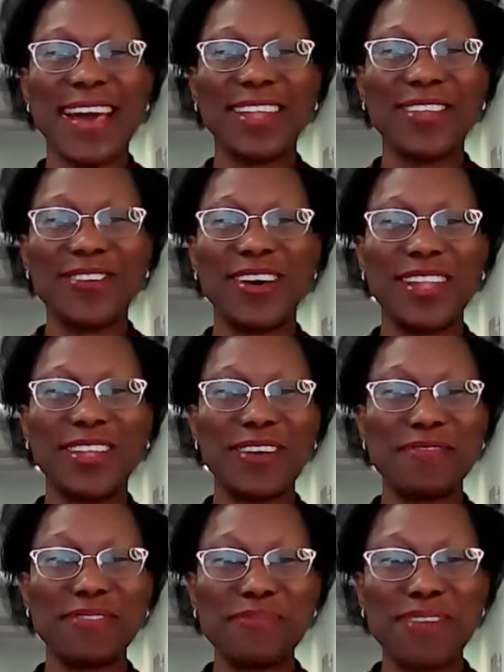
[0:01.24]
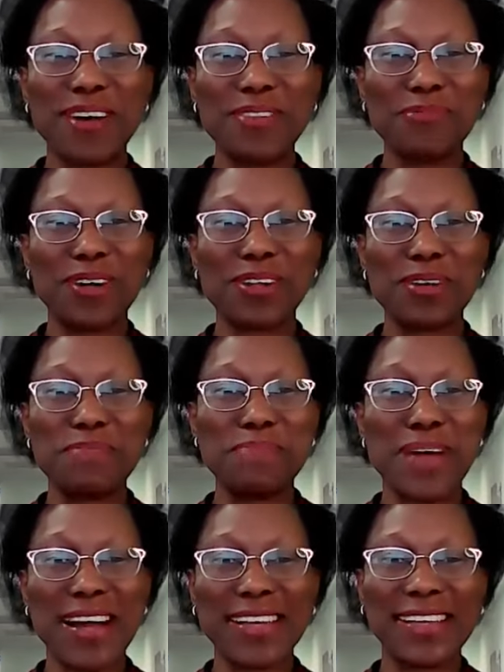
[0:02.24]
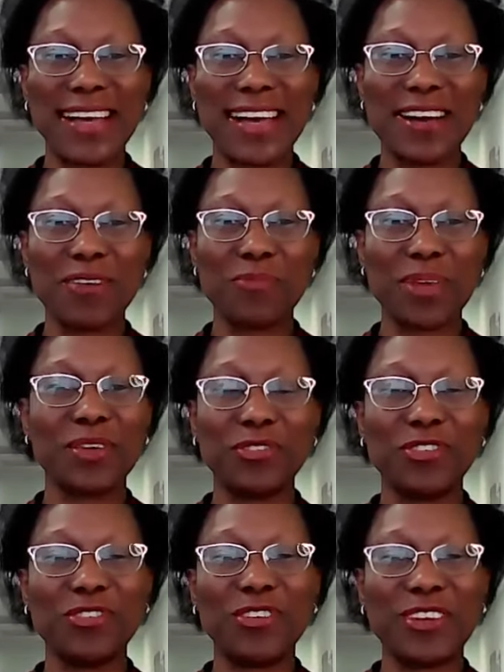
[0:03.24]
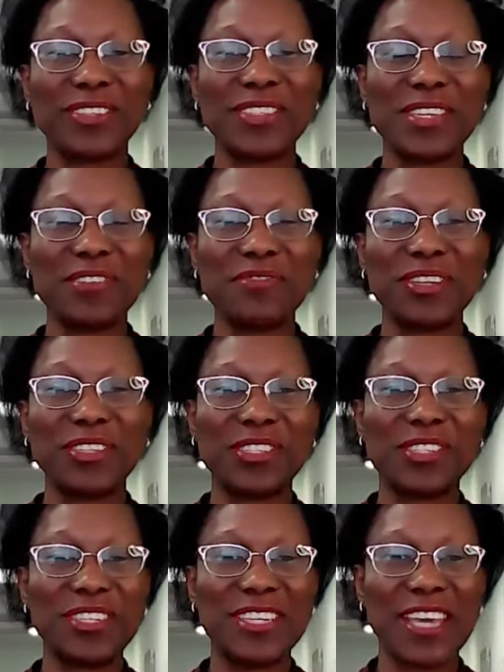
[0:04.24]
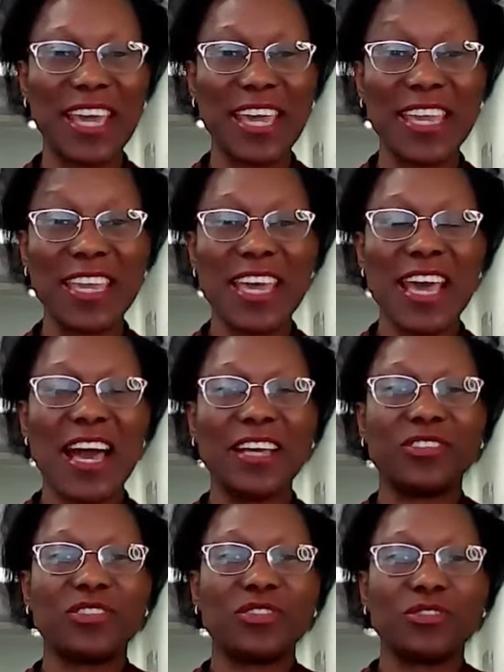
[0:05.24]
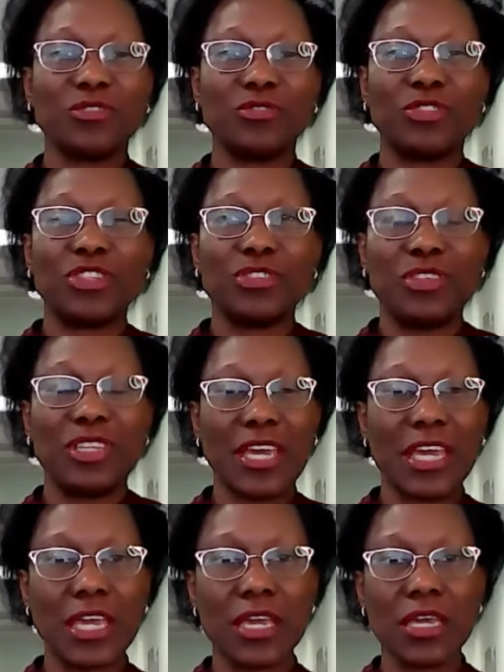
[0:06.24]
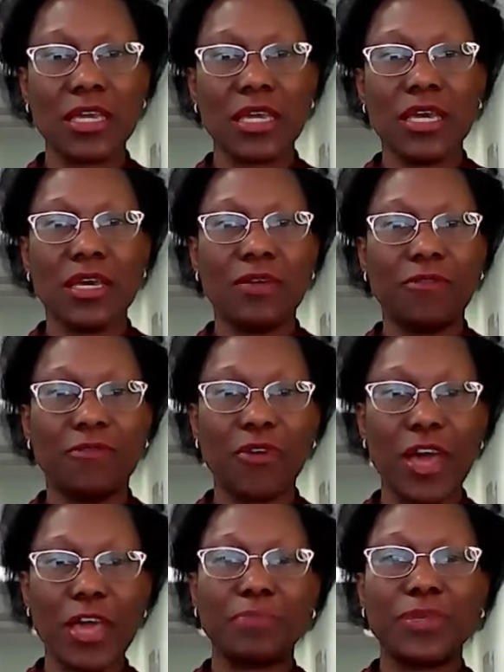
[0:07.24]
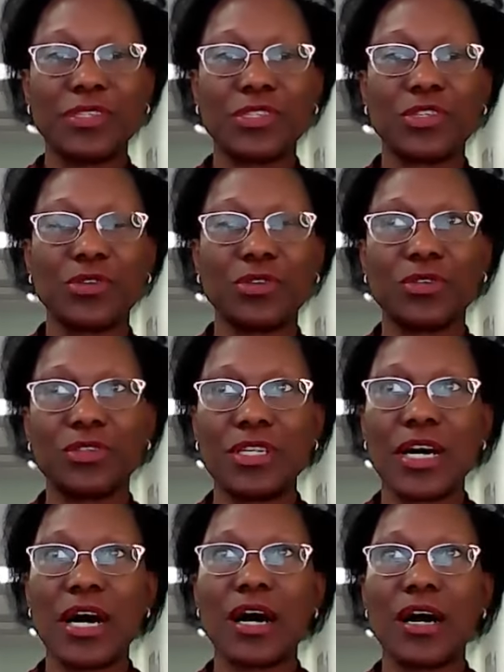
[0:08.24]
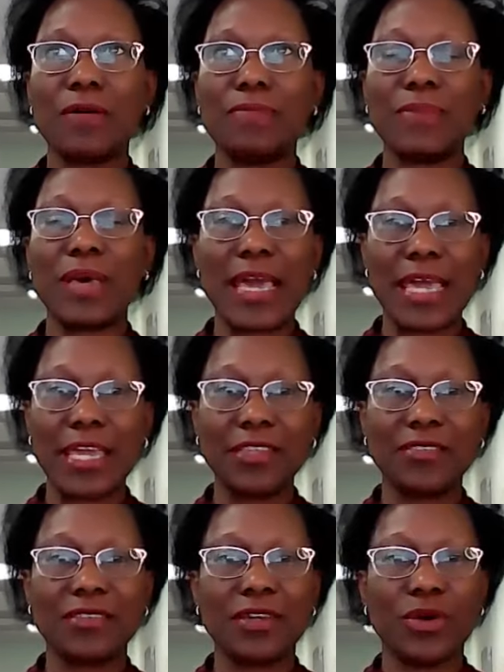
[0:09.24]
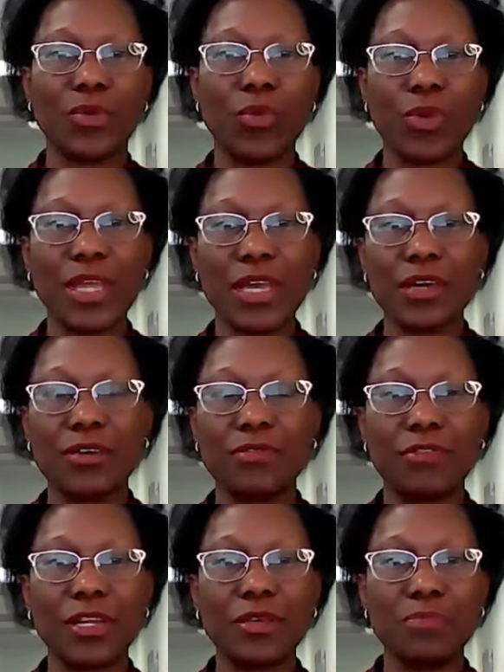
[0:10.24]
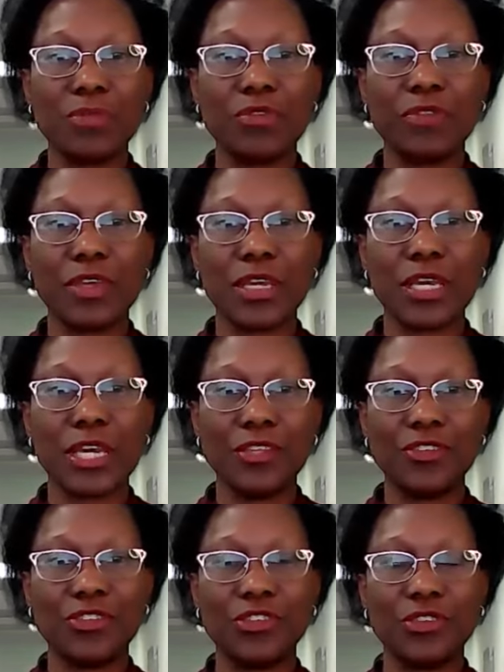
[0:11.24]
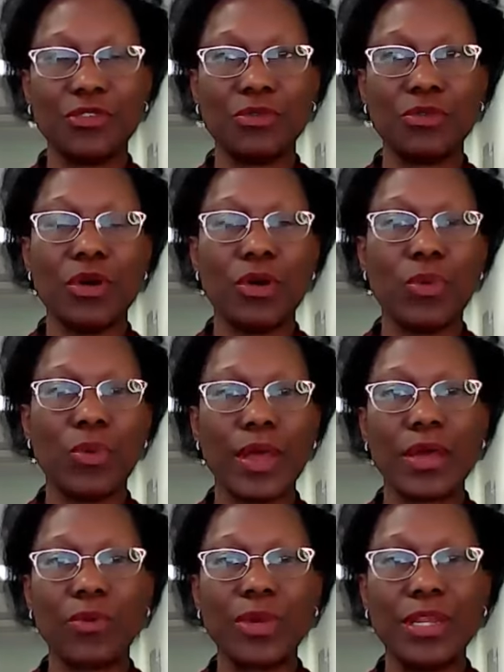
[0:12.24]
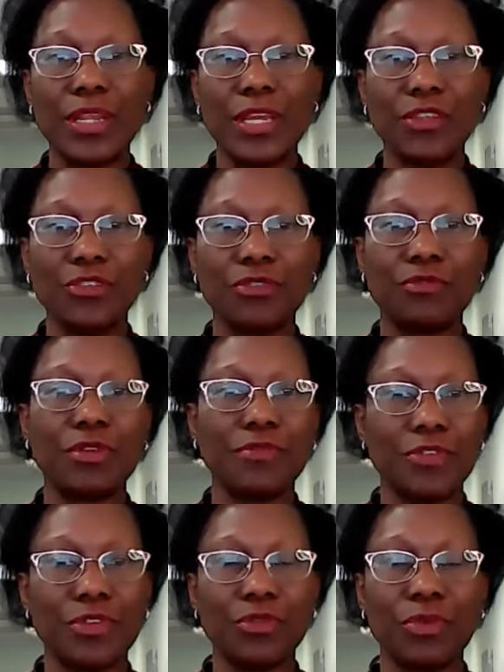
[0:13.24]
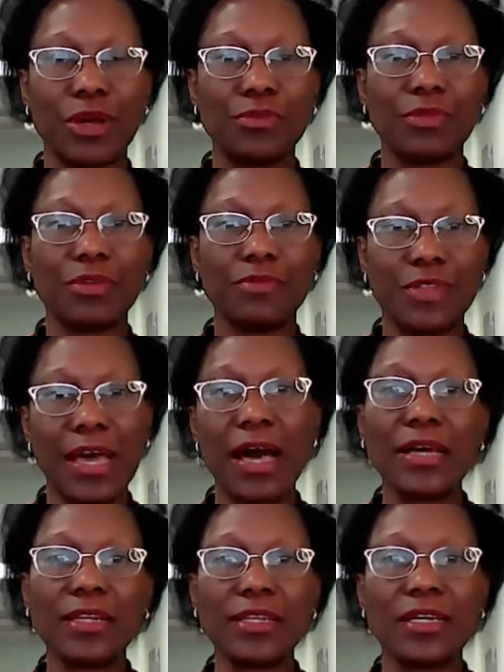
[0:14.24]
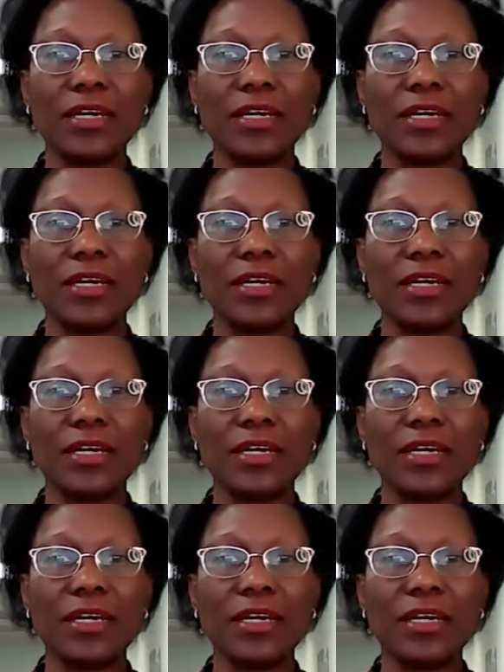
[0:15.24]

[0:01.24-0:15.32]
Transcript: Hello, everyone. Welcome back. We continue our series today. And so today, for episode 8, we are really moving into where we need to review what we've done.